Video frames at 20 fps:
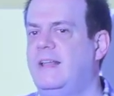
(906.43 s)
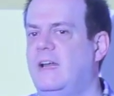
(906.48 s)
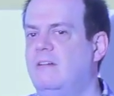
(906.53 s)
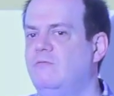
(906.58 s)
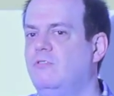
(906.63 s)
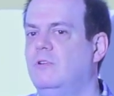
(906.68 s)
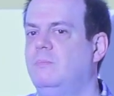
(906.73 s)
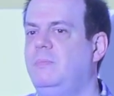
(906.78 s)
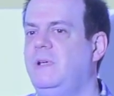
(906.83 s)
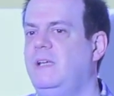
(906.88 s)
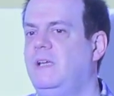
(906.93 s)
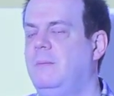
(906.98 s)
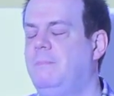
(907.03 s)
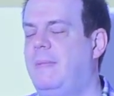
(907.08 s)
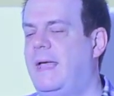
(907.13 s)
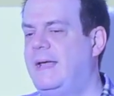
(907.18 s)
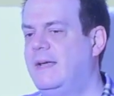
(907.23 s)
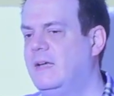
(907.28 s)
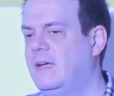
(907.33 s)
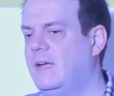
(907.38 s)
That would be the
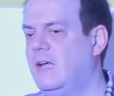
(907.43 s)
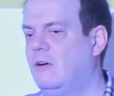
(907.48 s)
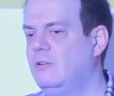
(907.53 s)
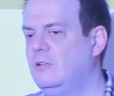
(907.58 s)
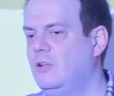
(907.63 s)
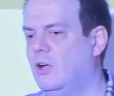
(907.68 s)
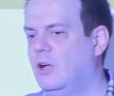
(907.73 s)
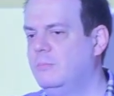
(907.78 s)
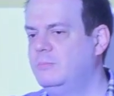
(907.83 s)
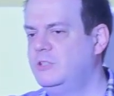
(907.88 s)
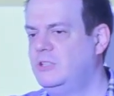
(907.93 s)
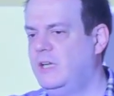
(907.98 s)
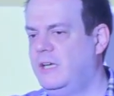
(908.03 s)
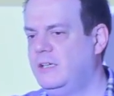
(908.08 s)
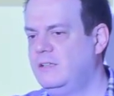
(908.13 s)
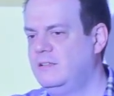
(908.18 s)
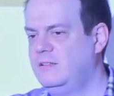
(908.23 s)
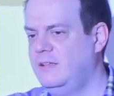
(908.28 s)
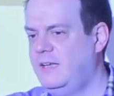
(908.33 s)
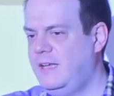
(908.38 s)
bank account
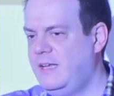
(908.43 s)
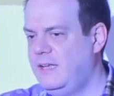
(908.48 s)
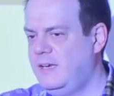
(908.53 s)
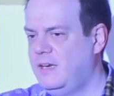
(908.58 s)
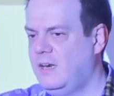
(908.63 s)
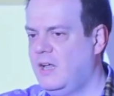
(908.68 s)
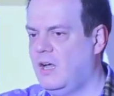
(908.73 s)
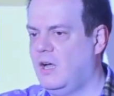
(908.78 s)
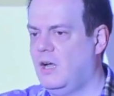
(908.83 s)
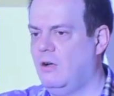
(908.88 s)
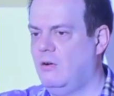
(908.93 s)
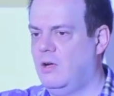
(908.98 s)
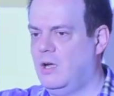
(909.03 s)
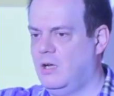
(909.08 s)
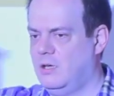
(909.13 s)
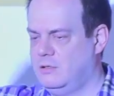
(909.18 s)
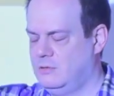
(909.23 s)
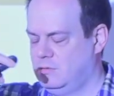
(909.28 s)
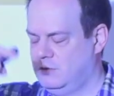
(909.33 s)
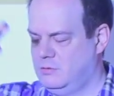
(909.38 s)
object in
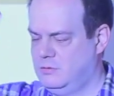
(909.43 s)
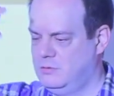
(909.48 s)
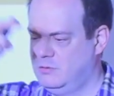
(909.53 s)
our